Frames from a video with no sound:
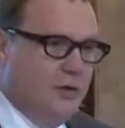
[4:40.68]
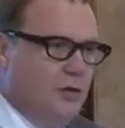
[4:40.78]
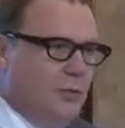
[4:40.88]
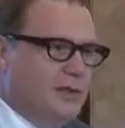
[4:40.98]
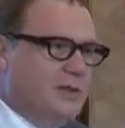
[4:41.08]

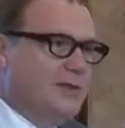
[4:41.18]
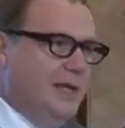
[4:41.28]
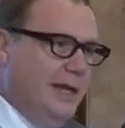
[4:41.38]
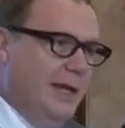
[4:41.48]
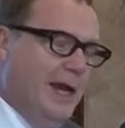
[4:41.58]
You will
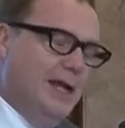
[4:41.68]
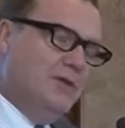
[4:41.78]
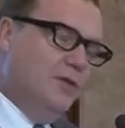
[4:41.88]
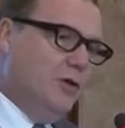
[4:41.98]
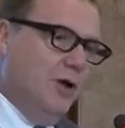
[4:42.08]
see,
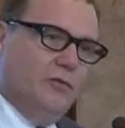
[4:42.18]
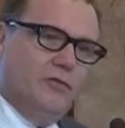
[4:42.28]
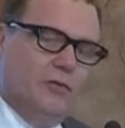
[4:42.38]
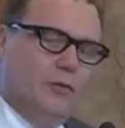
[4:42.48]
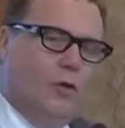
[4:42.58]
as you go
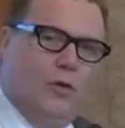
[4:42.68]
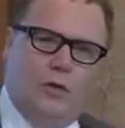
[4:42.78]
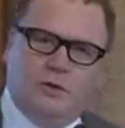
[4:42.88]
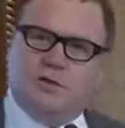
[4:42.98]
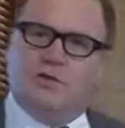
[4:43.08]
through
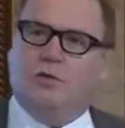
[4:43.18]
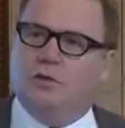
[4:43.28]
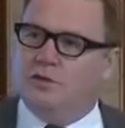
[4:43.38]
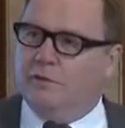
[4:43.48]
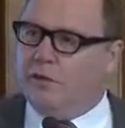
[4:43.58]
all
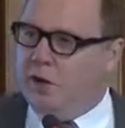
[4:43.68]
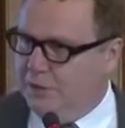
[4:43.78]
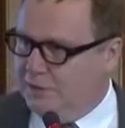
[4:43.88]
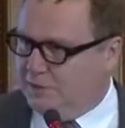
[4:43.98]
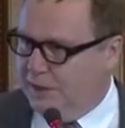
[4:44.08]
sorts of
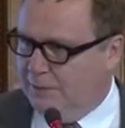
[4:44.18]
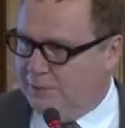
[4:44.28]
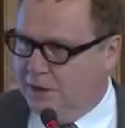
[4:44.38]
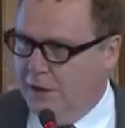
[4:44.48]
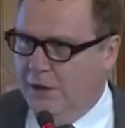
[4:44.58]

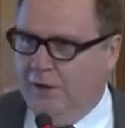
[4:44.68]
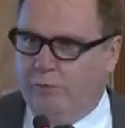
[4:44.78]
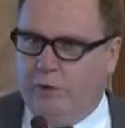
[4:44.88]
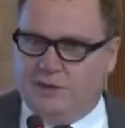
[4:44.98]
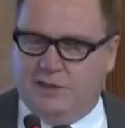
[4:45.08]
concepts
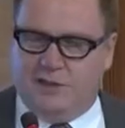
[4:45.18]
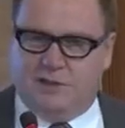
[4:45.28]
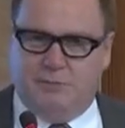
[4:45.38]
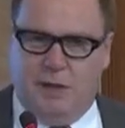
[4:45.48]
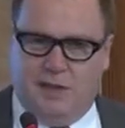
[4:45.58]
of what is a
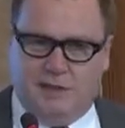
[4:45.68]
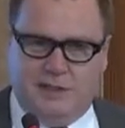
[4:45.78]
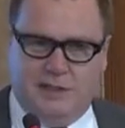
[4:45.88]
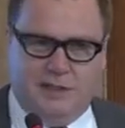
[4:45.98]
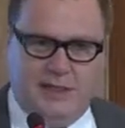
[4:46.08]
smart
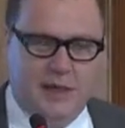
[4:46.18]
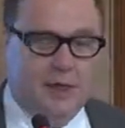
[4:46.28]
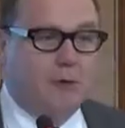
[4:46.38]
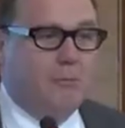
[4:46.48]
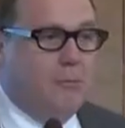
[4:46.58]
city,
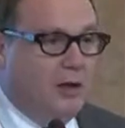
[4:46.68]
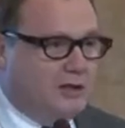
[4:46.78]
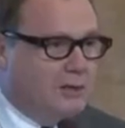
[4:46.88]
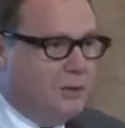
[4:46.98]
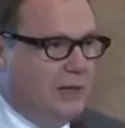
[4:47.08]

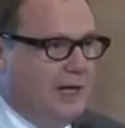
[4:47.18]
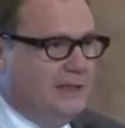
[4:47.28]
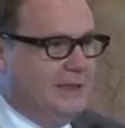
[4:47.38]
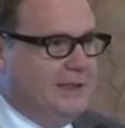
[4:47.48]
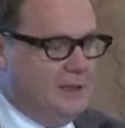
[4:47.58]
multiple
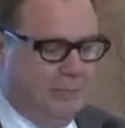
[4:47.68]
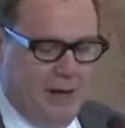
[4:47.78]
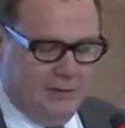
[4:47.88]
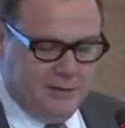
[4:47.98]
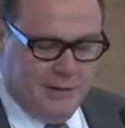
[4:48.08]
ideas
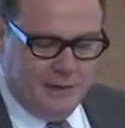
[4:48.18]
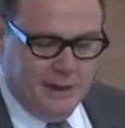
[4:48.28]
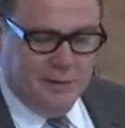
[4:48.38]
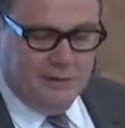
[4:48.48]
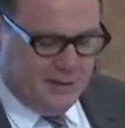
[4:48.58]
about it.
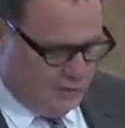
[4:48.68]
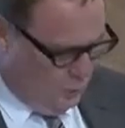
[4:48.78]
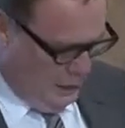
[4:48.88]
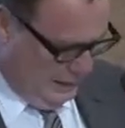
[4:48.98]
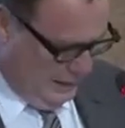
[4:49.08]

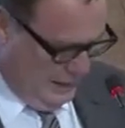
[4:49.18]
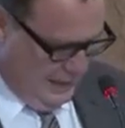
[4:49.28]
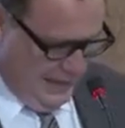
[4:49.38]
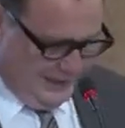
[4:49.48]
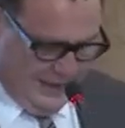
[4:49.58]
This one
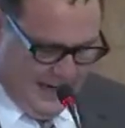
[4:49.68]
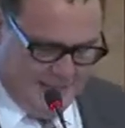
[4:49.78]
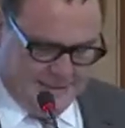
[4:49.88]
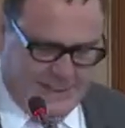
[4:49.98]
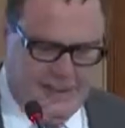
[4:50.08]
has
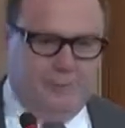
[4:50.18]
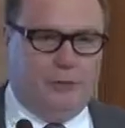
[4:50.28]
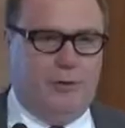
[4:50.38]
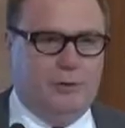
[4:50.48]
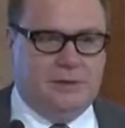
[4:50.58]
8 key
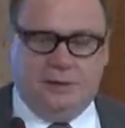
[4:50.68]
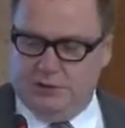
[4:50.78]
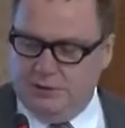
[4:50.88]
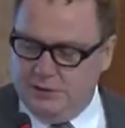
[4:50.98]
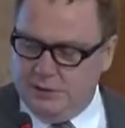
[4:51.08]

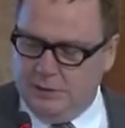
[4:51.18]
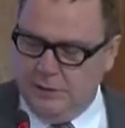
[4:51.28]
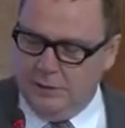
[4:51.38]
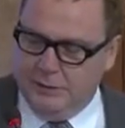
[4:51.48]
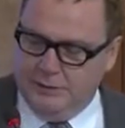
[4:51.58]
propositions.
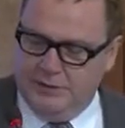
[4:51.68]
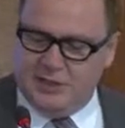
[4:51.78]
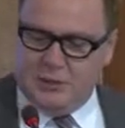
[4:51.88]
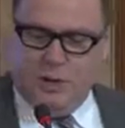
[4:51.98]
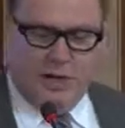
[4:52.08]

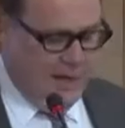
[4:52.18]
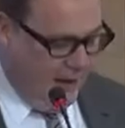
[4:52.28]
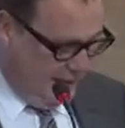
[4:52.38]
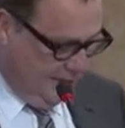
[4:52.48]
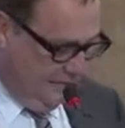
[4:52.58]
This one
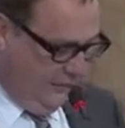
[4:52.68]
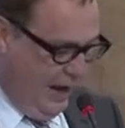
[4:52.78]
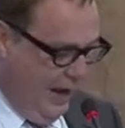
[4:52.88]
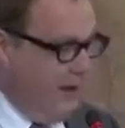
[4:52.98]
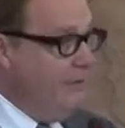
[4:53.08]
has
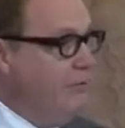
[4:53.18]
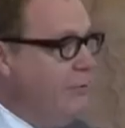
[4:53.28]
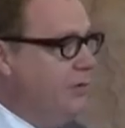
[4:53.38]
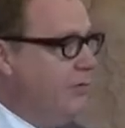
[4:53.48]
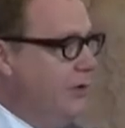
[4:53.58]
5
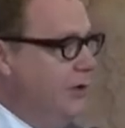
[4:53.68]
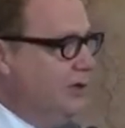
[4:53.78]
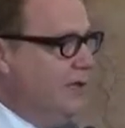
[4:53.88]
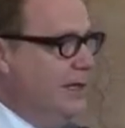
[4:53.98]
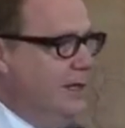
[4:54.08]
with
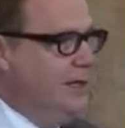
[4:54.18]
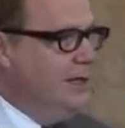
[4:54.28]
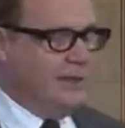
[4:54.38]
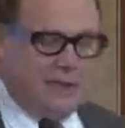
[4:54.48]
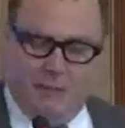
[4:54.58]
13
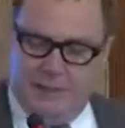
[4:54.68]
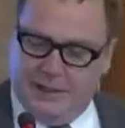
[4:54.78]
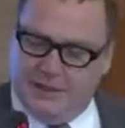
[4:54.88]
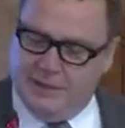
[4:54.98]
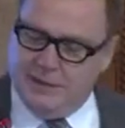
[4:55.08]

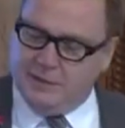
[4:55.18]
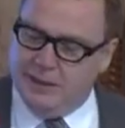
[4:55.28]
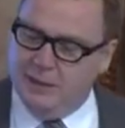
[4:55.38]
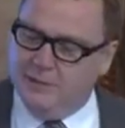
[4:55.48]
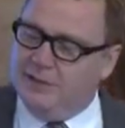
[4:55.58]
subheadings.
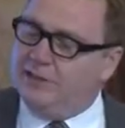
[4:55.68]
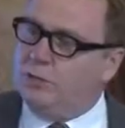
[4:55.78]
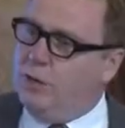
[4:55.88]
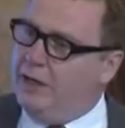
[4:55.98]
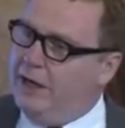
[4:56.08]

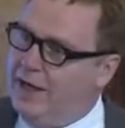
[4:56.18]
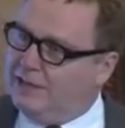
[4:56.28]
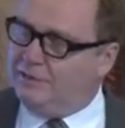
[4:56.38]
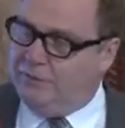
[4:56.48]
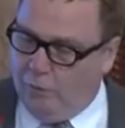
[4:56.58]
This one
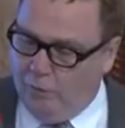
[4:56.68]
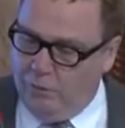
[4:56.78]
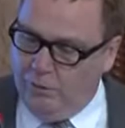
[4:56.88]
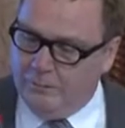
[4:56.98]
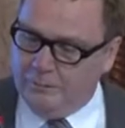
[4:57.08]
has
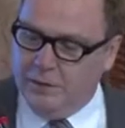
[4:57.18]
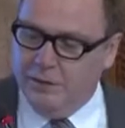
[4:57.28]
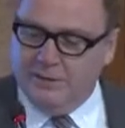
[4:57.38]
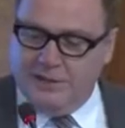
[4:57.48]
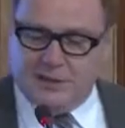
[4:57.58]
4.
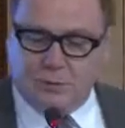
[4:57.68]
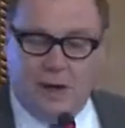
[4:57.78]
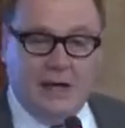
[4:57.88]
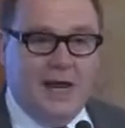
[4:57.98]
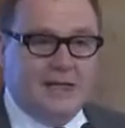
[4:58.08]
This
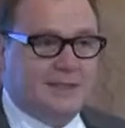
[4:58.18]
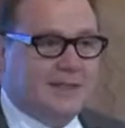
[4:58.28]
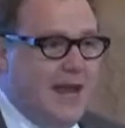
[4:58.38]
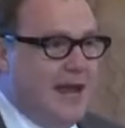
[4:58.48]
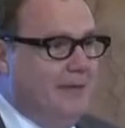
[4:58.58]
one has
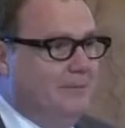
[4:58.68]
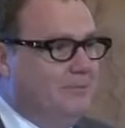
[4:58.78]
10.